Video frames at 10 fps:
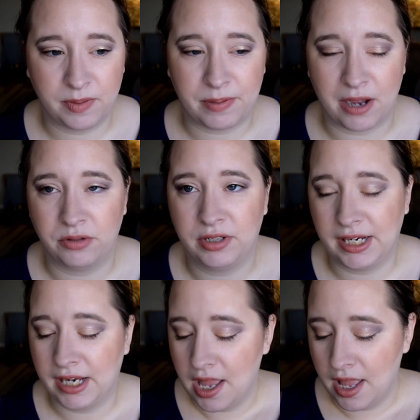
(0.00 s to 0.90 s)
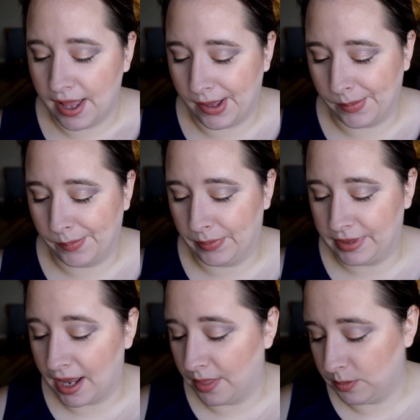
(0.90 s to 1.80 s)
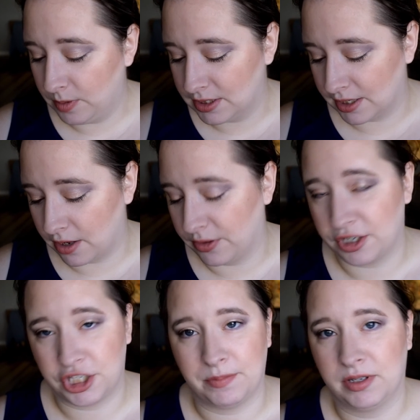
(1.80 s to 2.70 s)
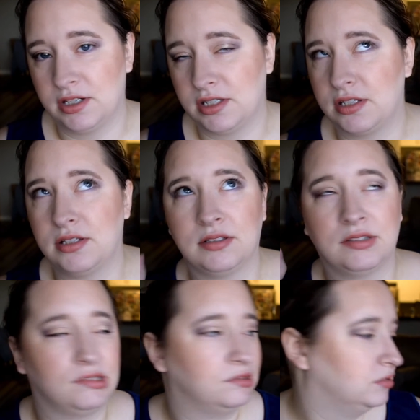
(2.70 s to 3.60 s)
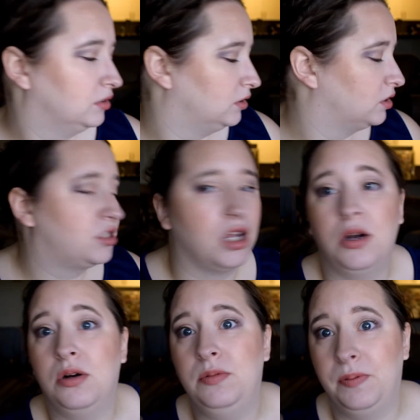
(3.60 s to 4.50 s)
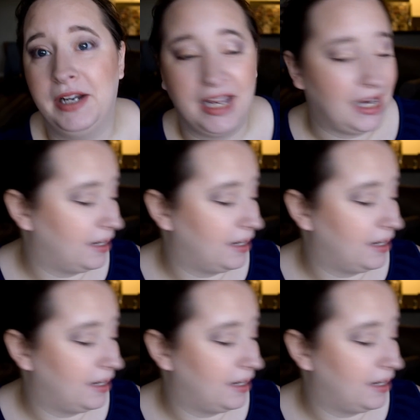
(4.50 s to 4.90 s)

bit powdery, but the other ones, like all their shimmers, so pretty.